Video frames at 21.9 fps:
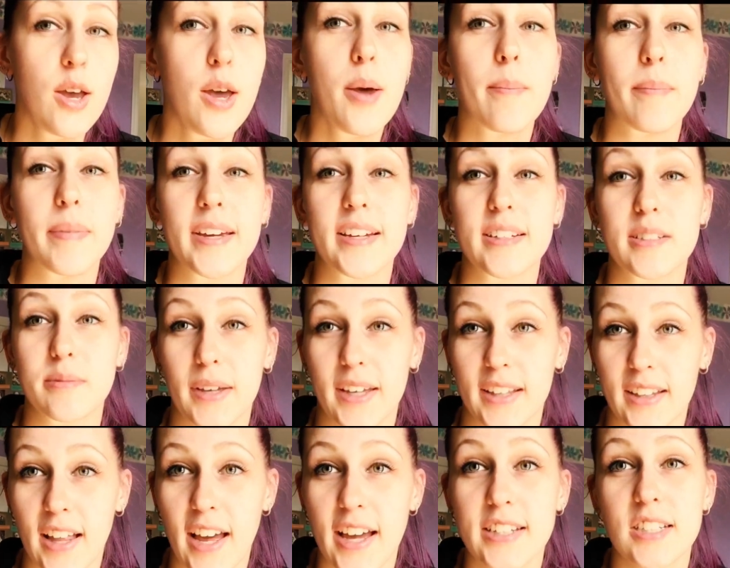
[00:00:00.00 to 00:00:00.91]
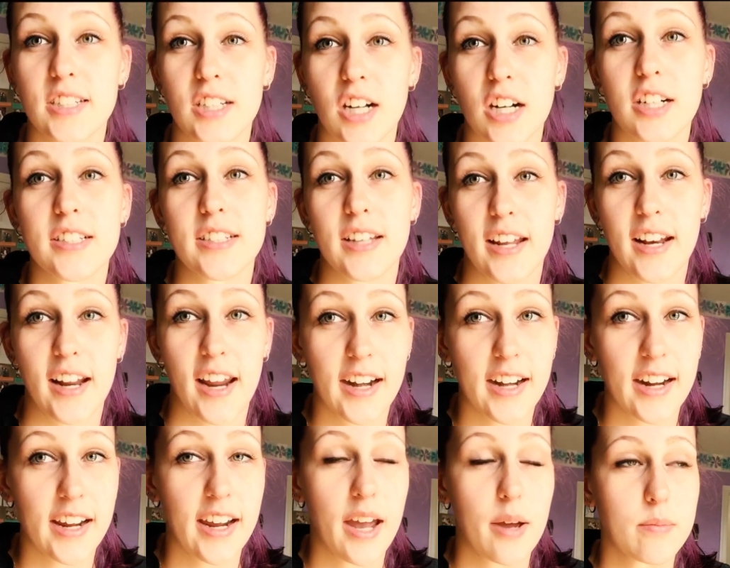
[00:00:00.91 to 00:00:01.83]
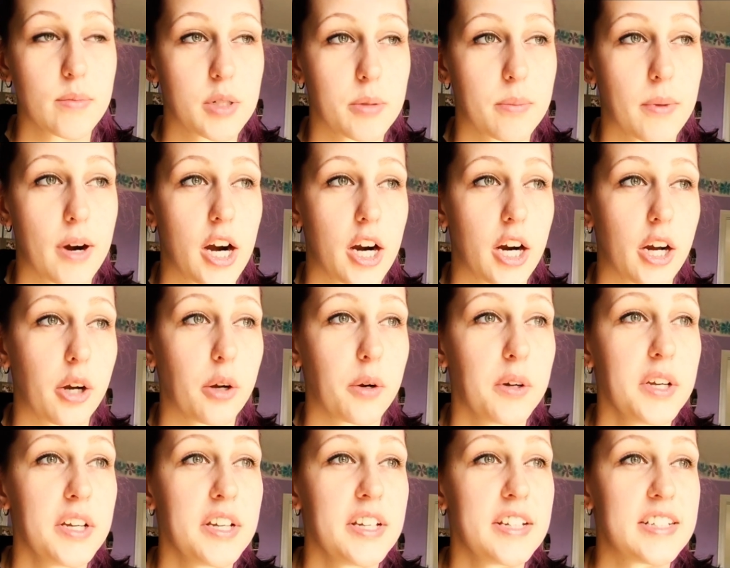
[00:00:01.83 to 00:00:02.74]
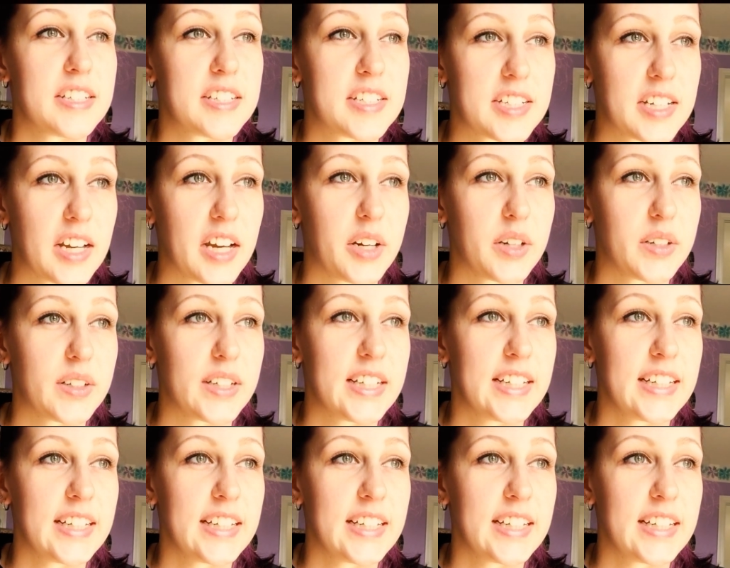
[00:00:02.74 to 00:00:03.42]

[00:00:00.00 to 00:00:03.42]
because my class starts at 8 a.m. tomorrow. So